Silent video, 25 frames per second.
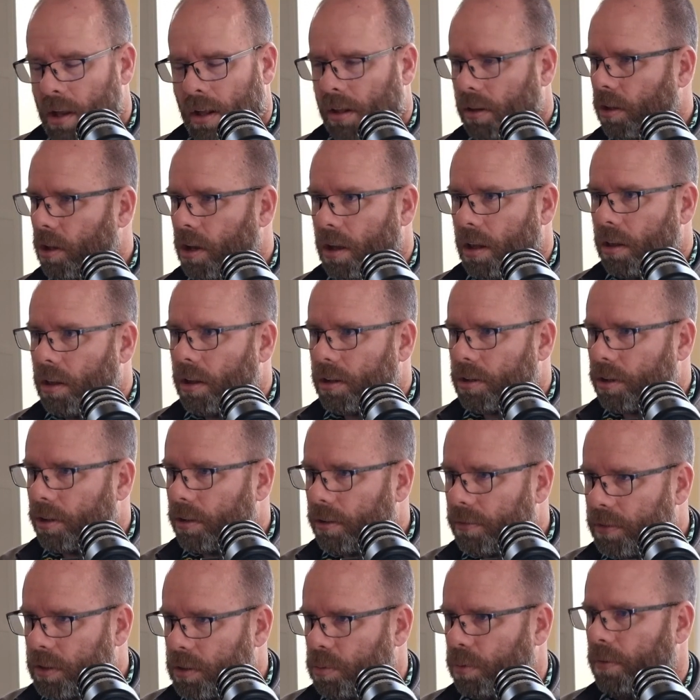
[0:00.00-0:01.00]
like
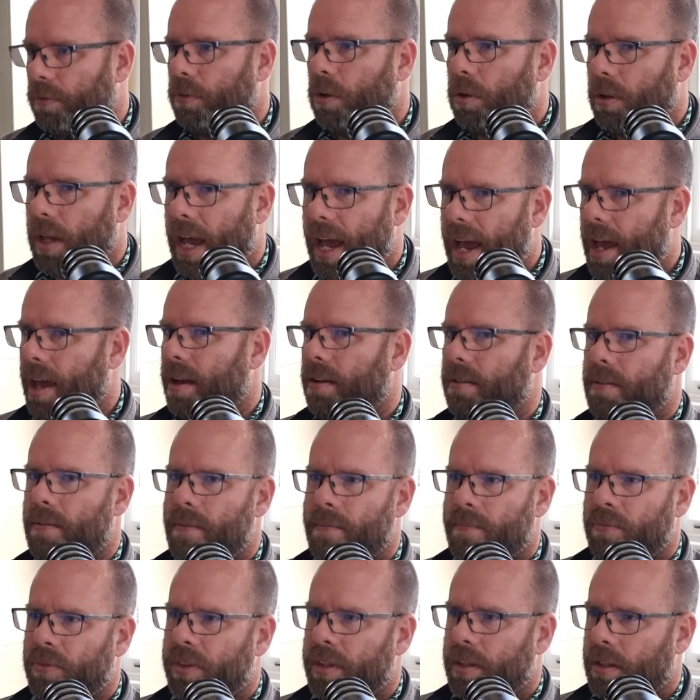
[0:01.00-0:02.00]
all of us, we've all had
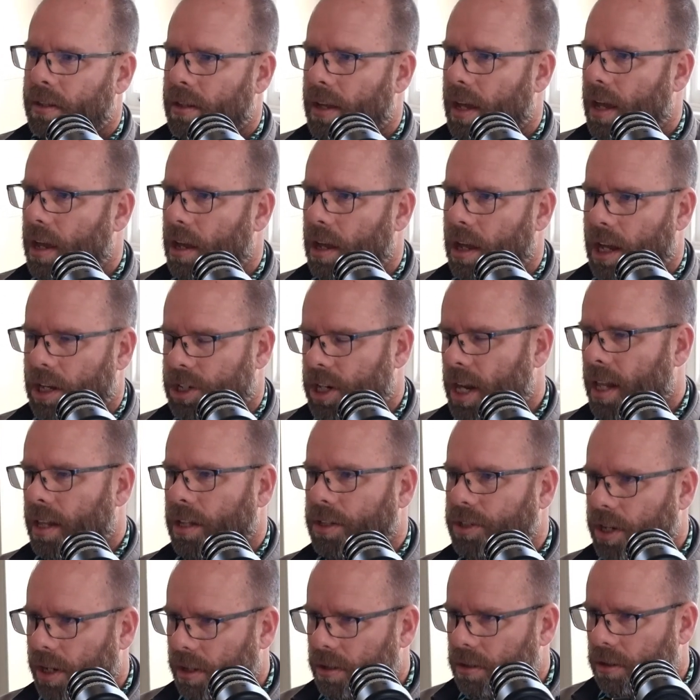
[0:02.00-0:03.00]
a
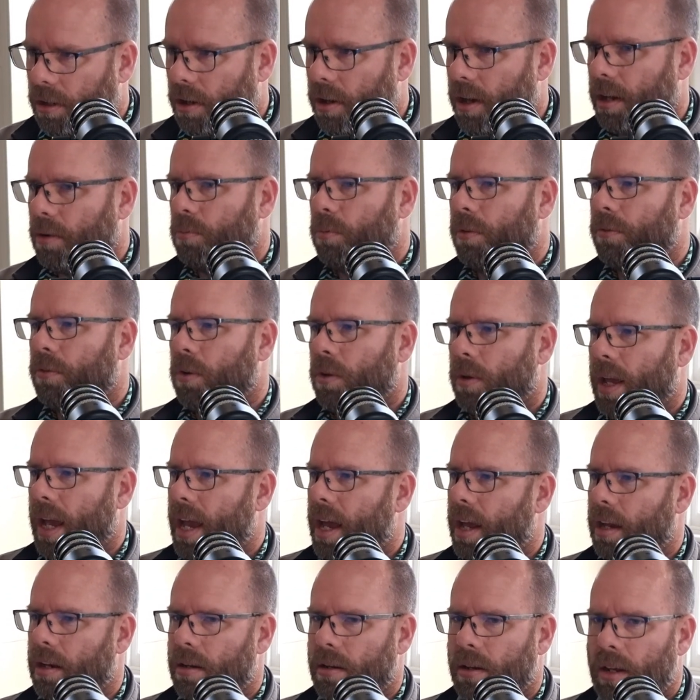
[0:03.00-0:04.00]
challenging client. We've all
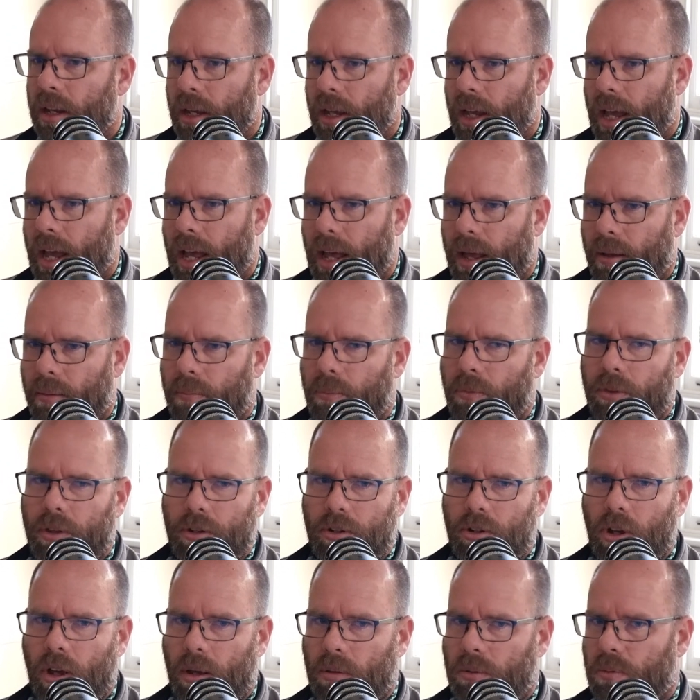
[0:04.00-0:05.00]
had the
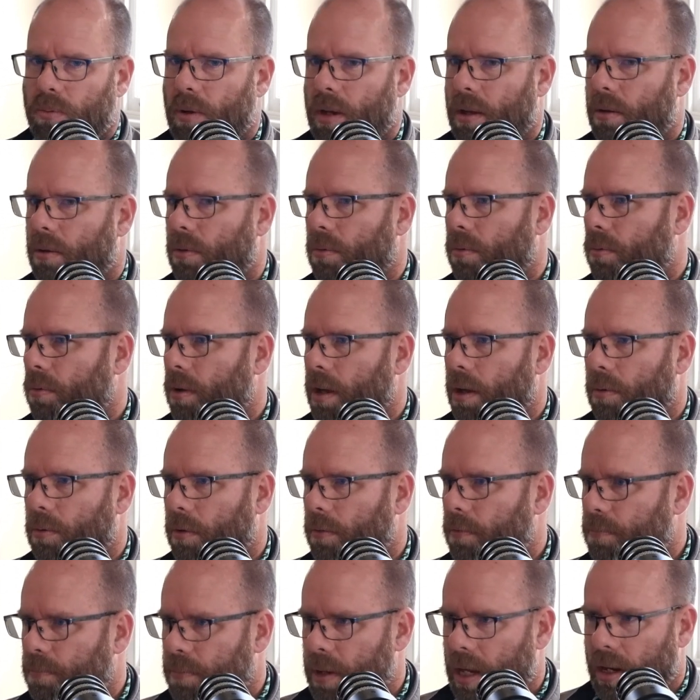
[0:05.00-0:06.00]
times where
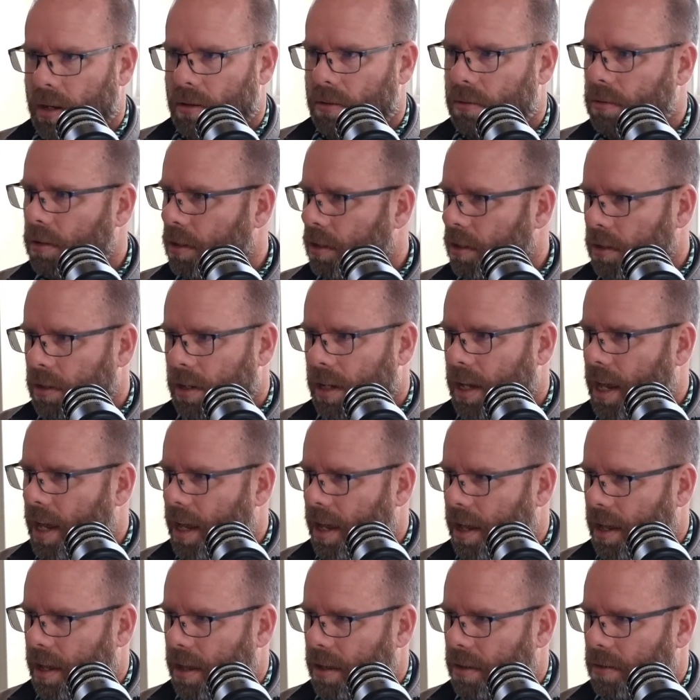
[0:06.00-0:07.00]
we've been
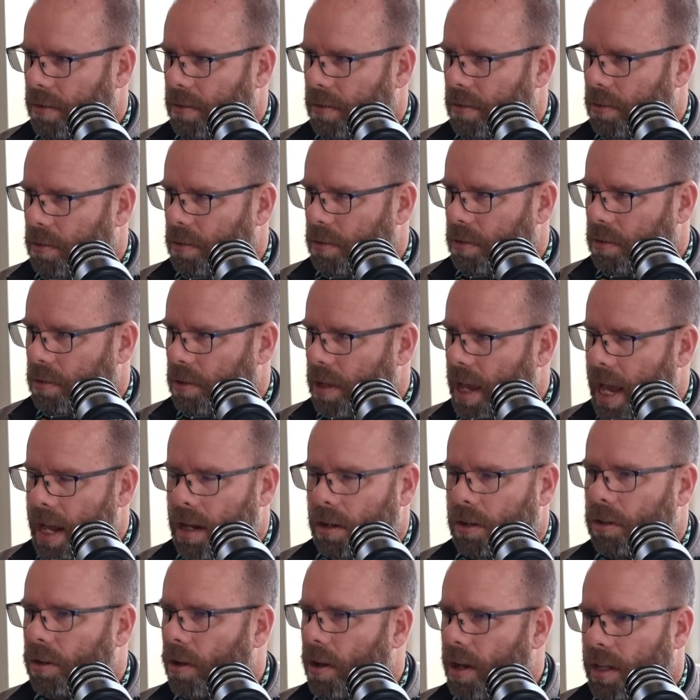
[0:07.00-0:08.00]
had
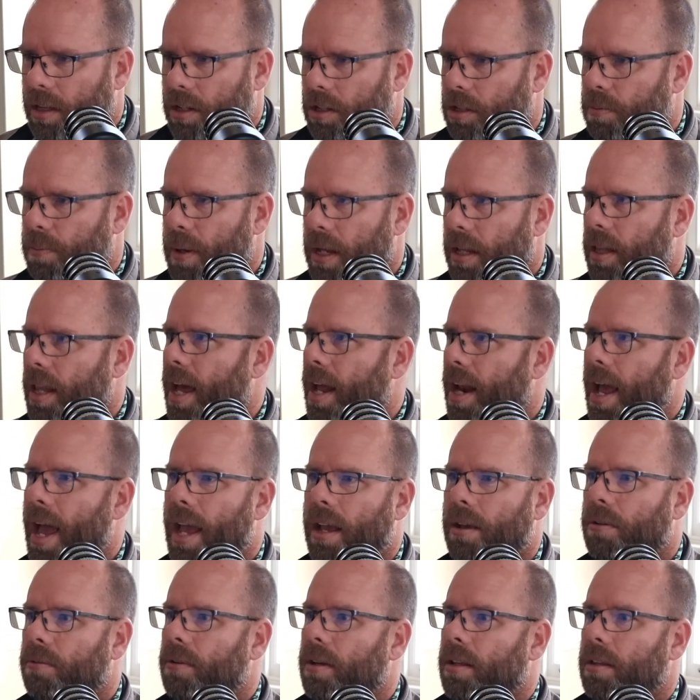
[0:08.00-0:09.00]
a client that's been that
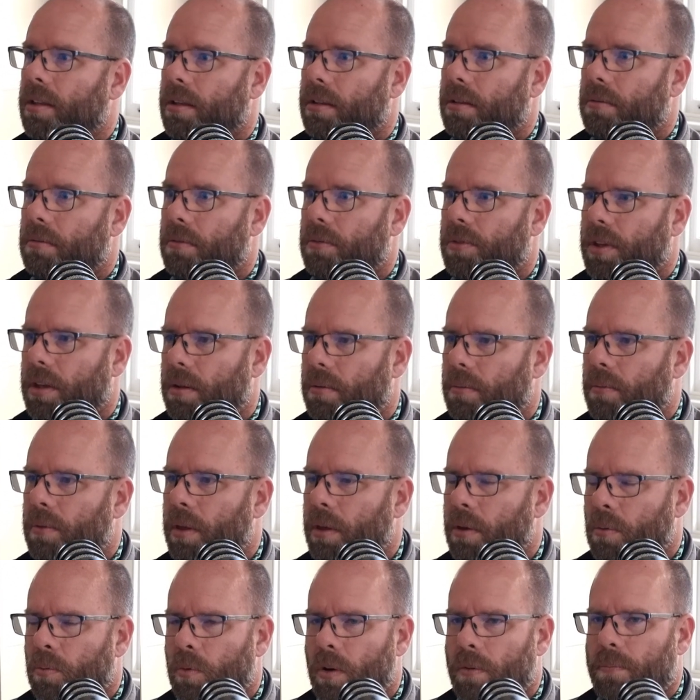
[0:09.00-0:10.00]
angry that
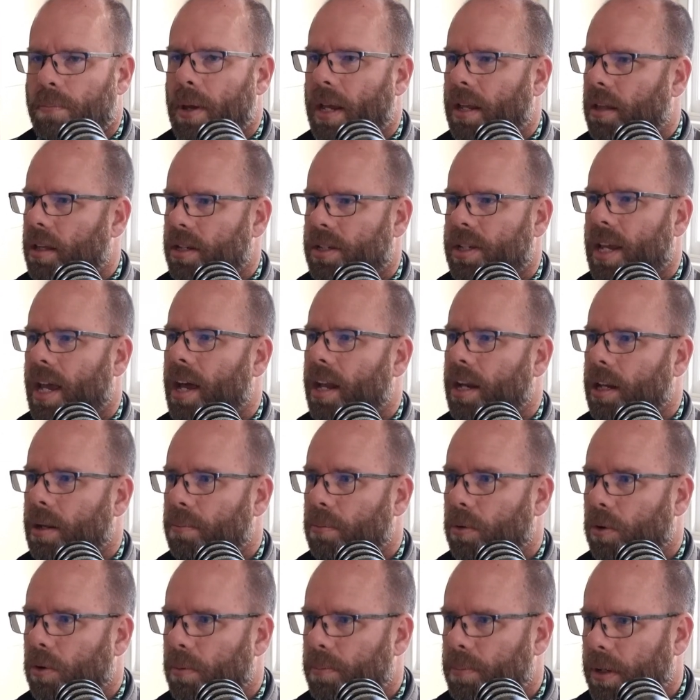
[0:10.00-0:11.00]
we've been the sounding
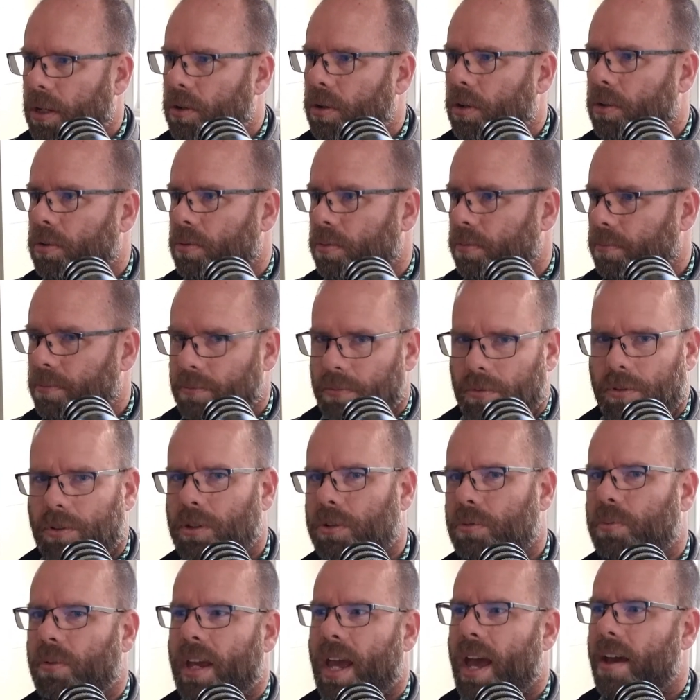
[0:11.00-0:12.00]
board because
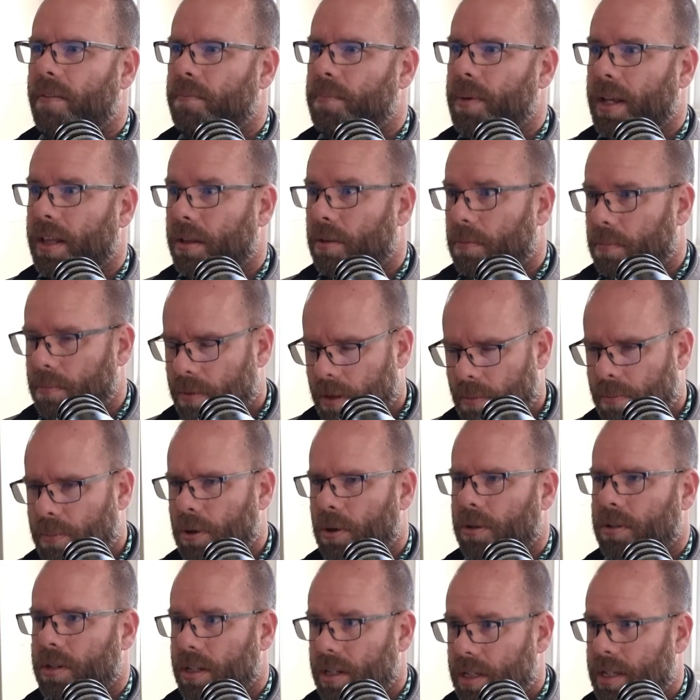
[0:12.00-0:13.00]
we have been the
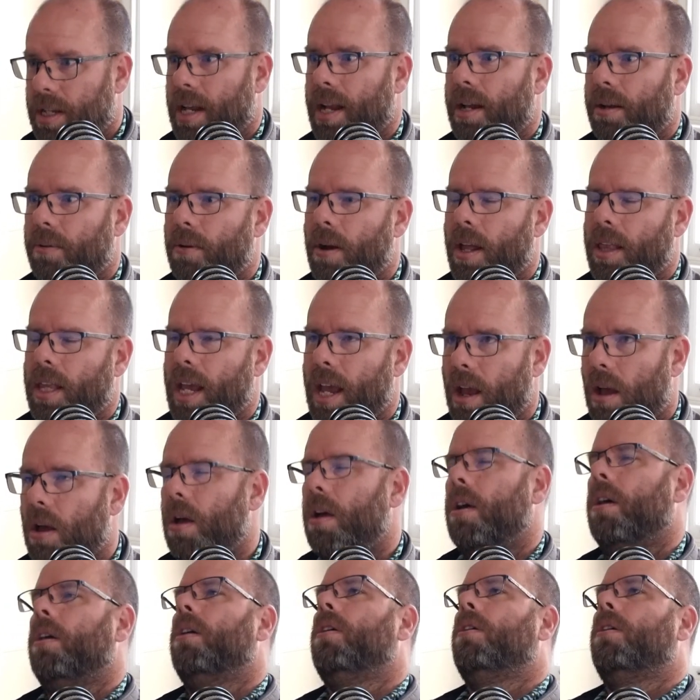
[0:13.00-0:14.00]
person standing right there.
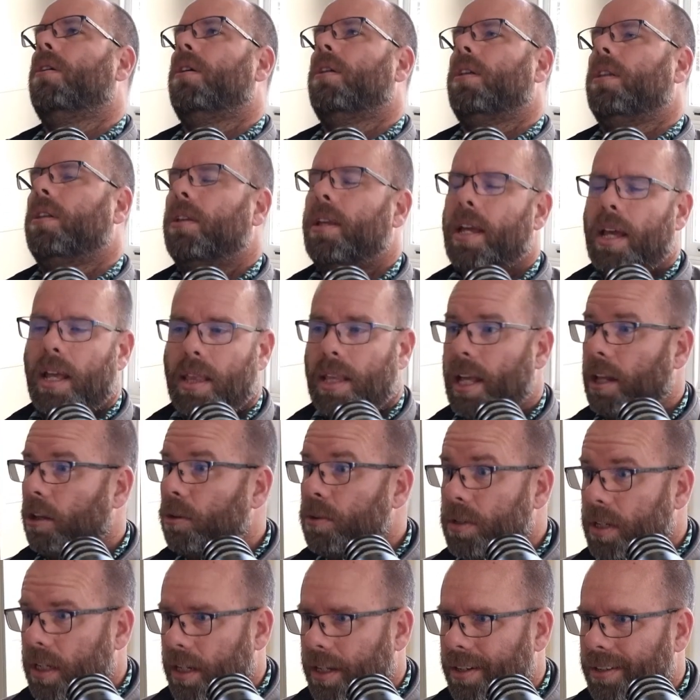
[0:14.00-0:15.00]
And they're
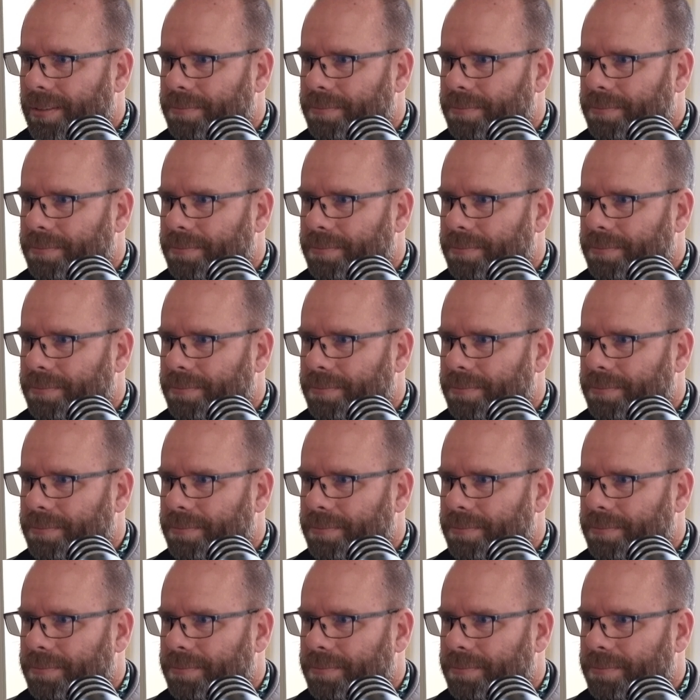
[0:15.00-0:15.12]
losing it.